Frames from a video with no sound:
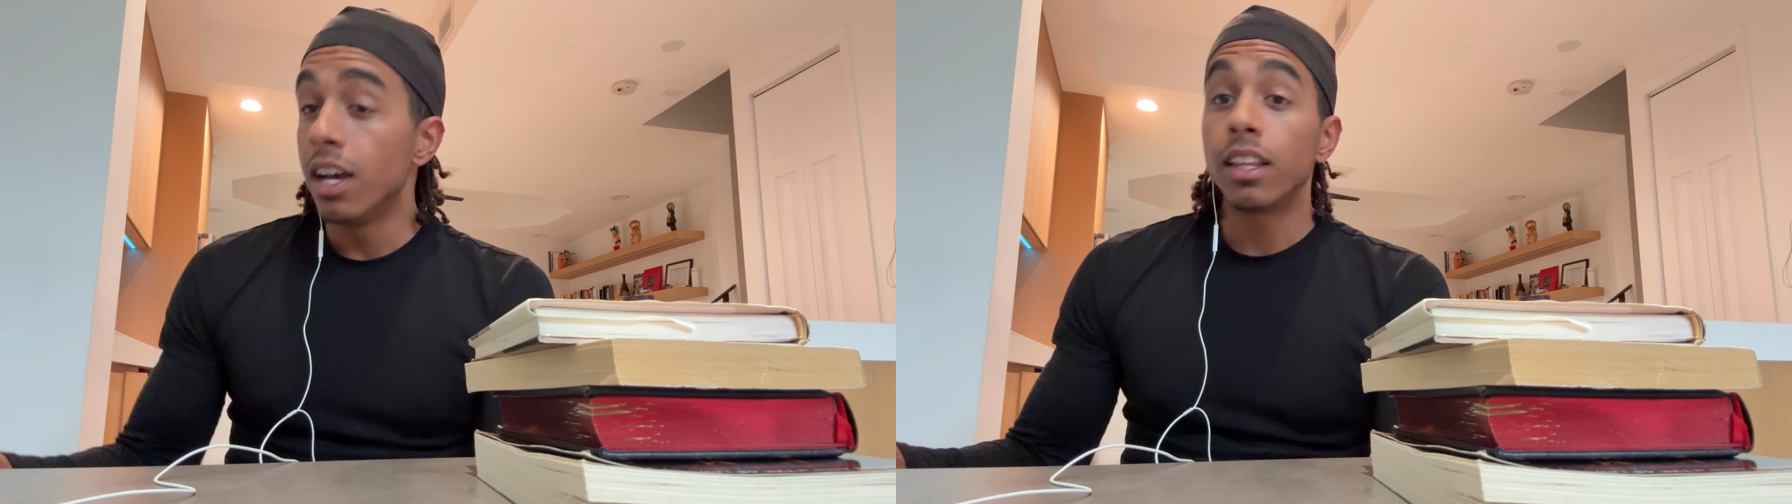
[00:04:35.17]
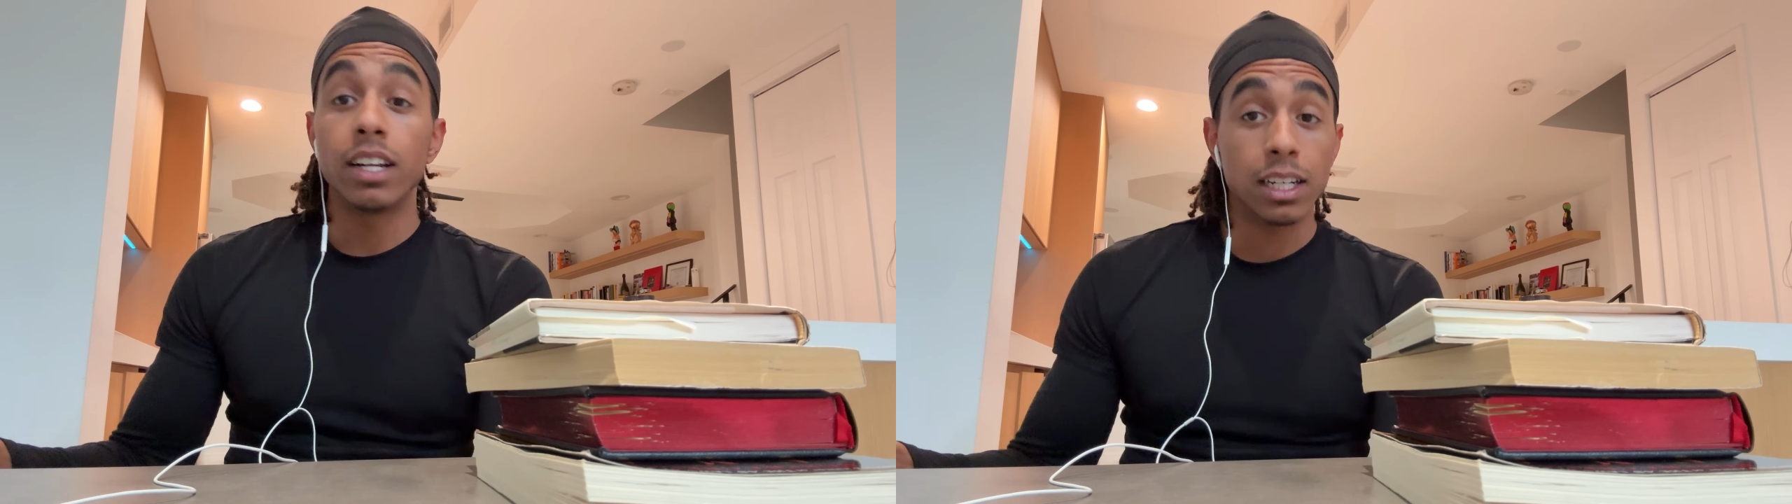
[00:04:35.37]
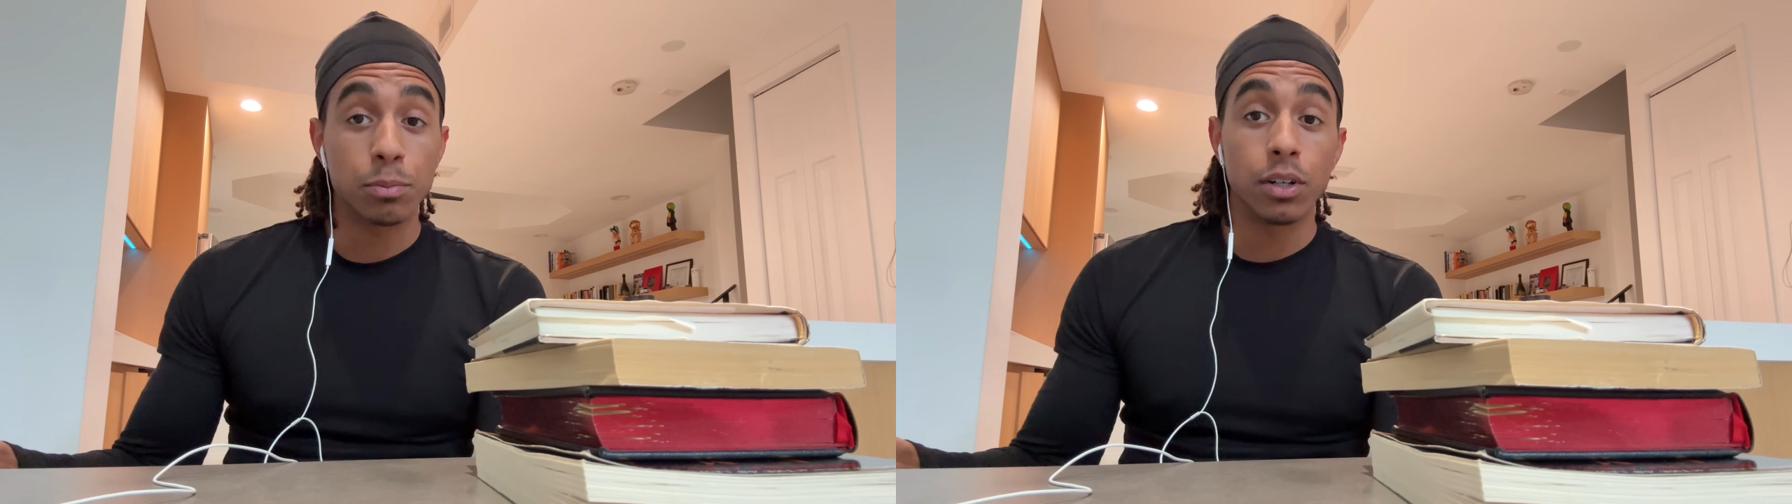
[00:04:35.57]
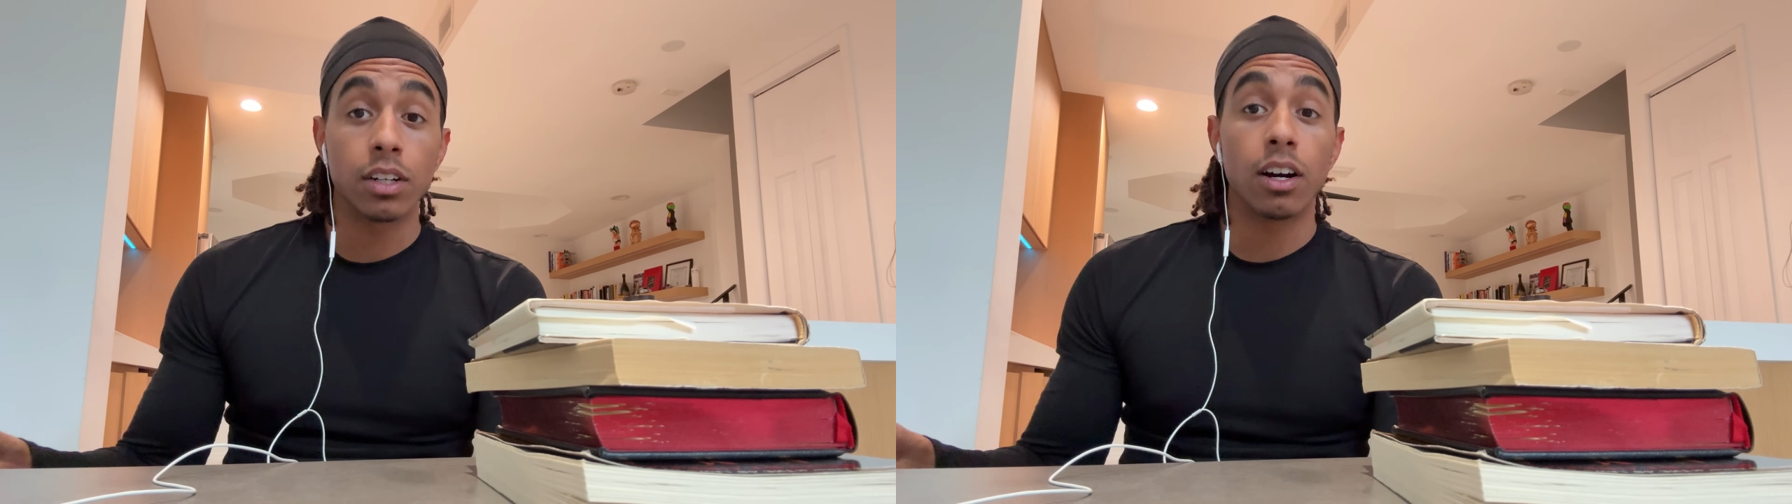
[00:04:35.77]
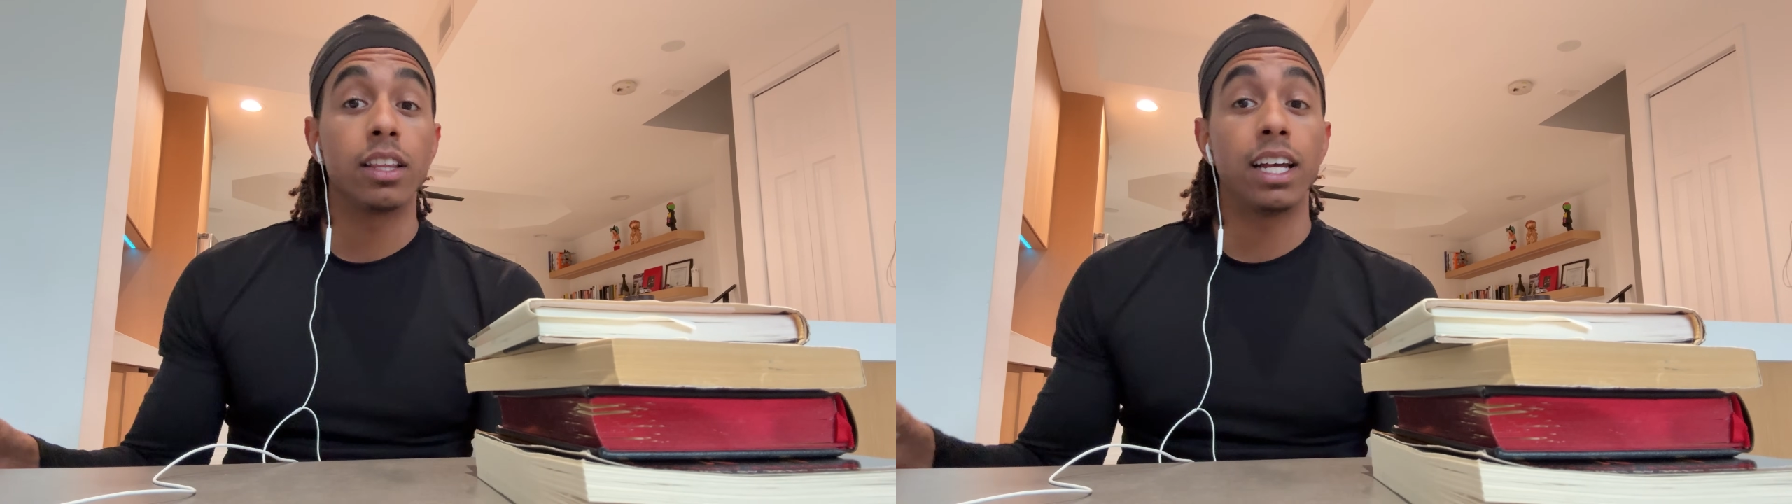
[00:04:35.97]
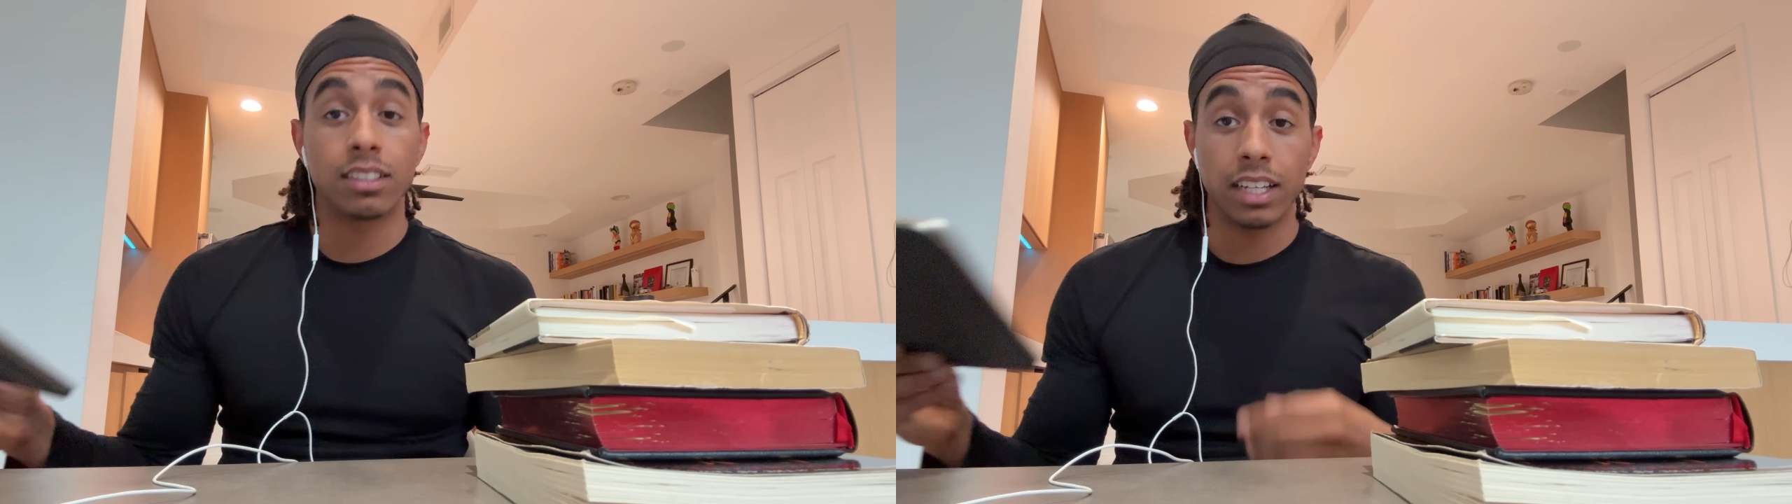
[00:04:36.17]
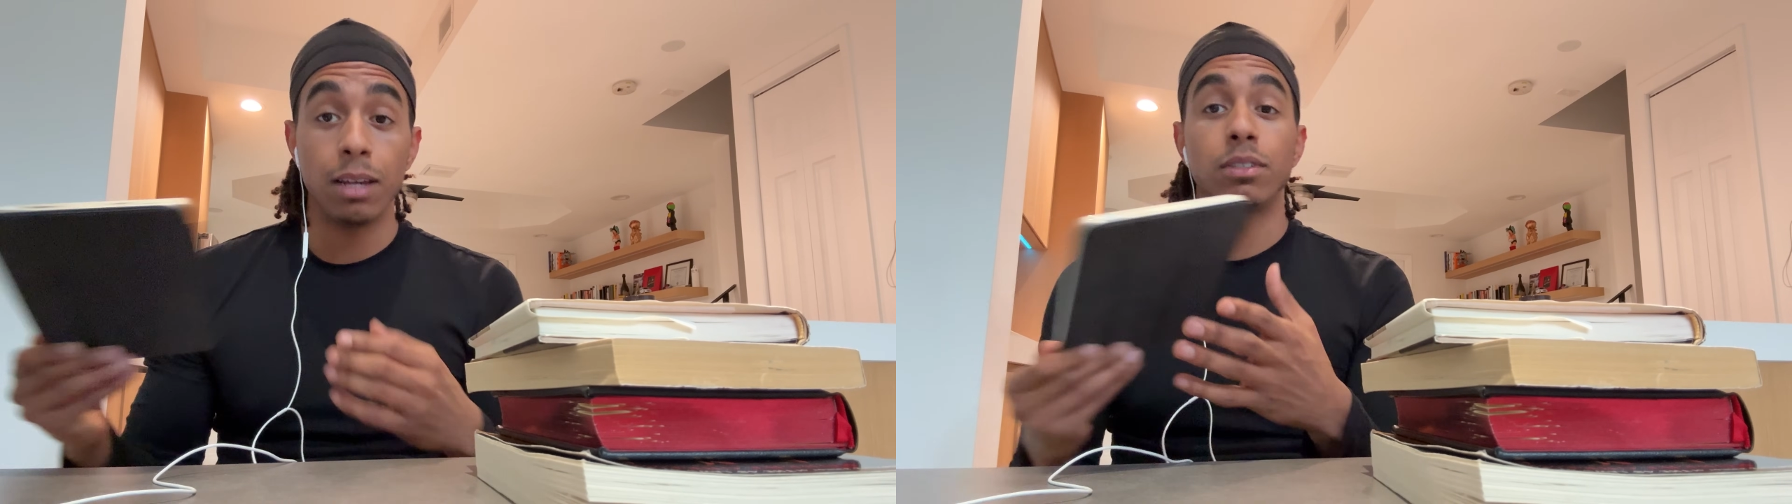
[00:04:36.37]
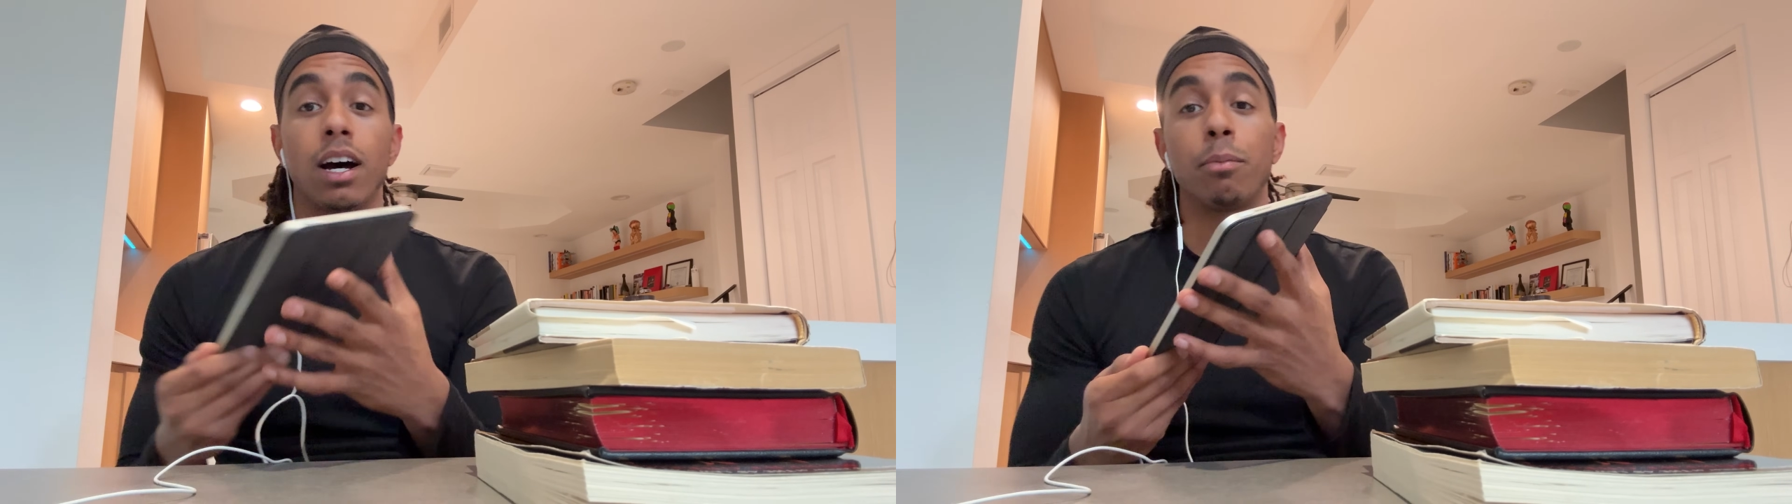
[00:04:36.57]
The next book on that
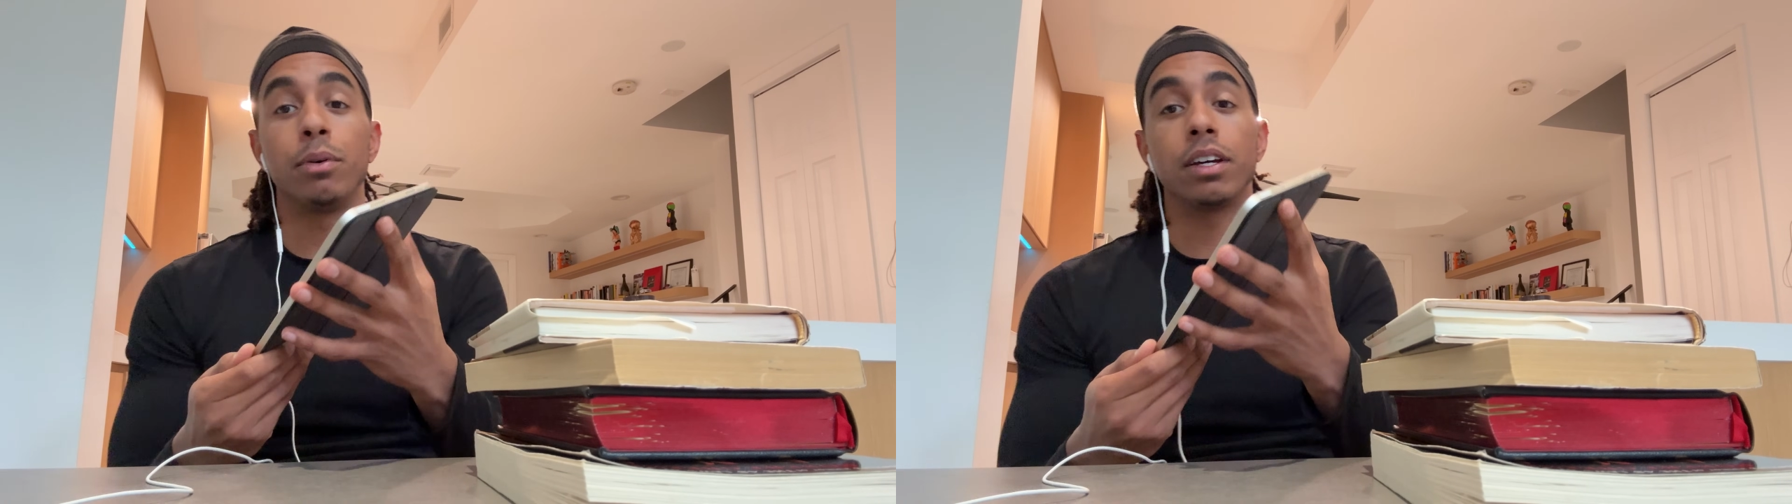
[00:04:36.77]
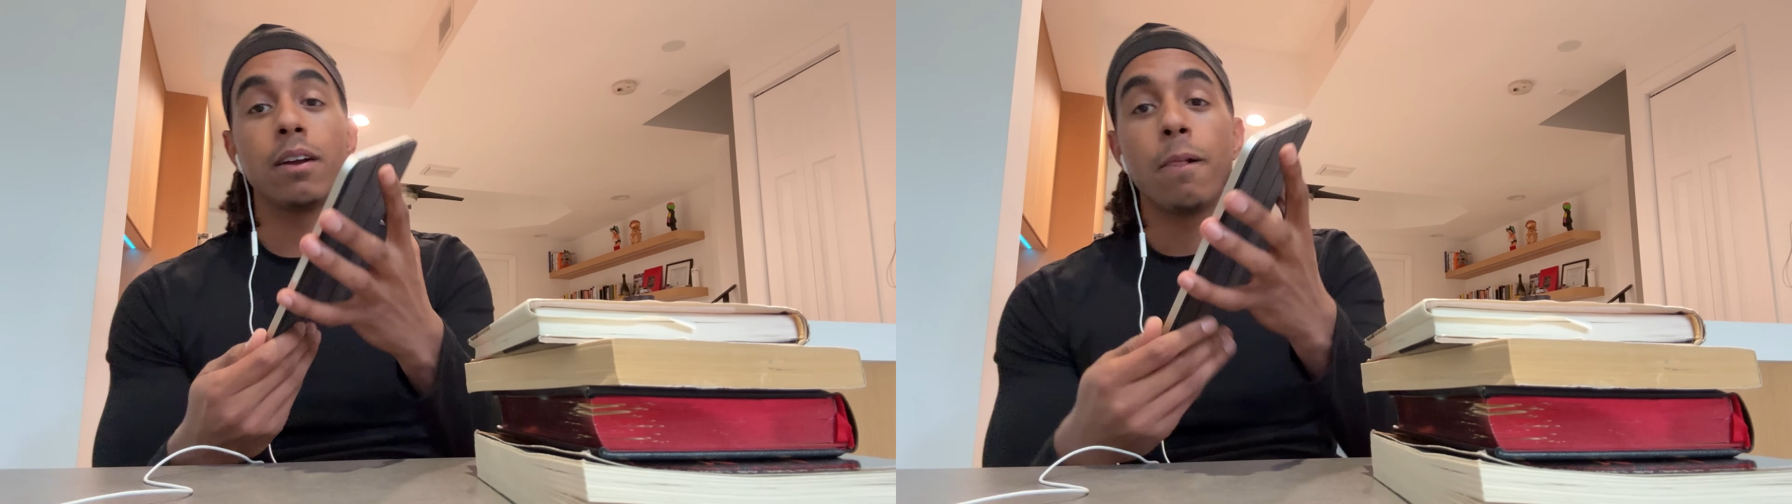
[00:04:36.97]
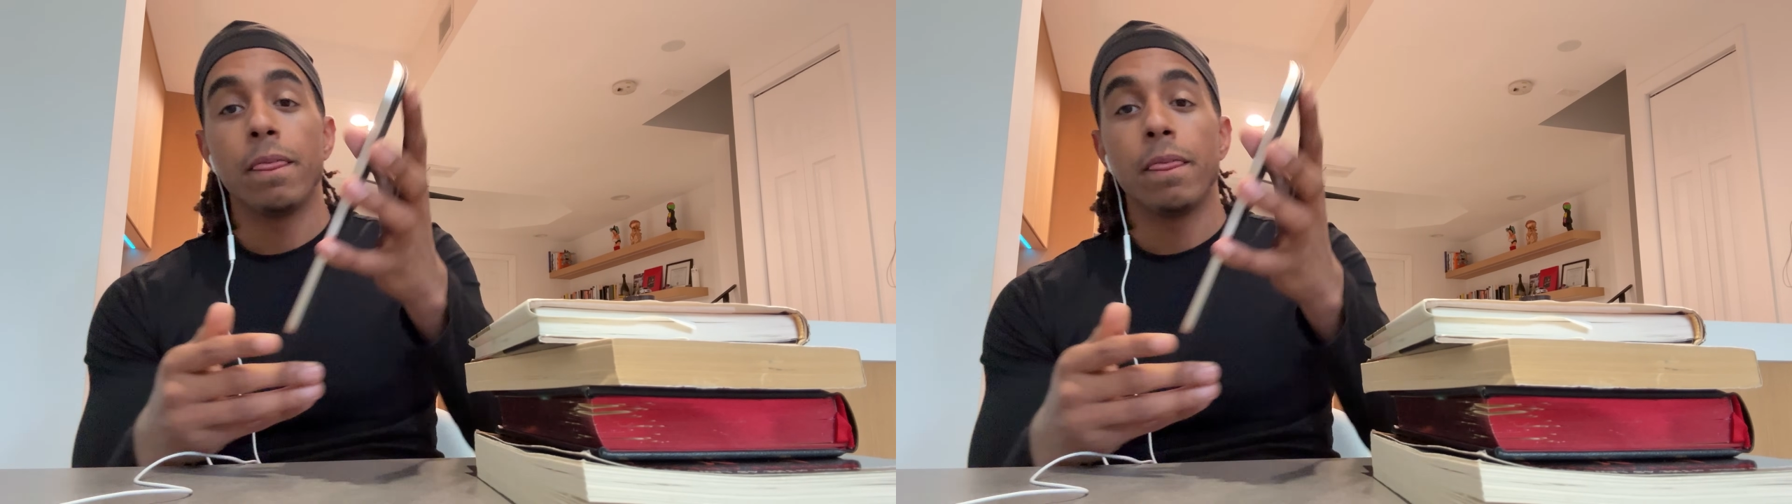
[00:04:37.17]
same topic